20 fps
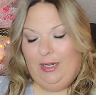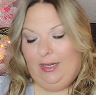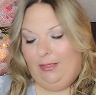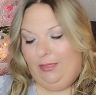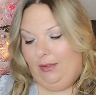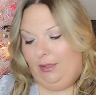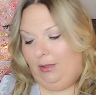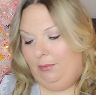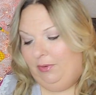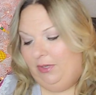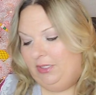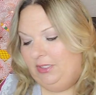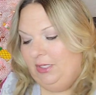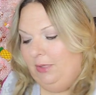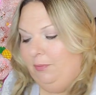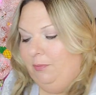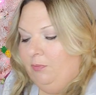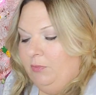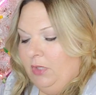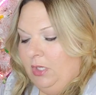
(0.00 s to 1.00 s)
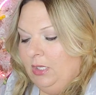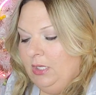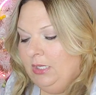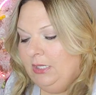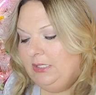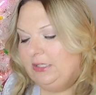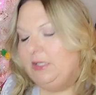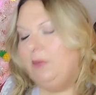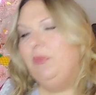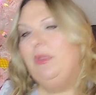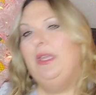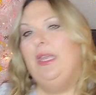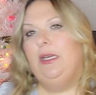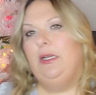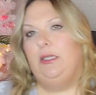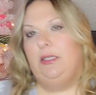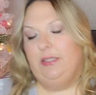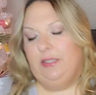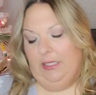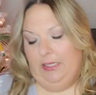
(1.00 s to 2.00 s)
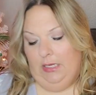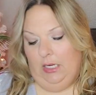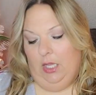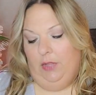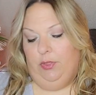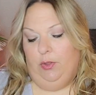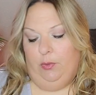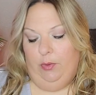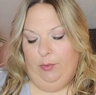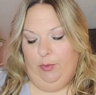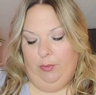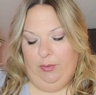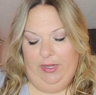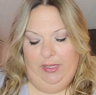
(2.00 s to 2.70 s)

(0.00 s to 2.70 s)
I think I picked up something else and not the rubber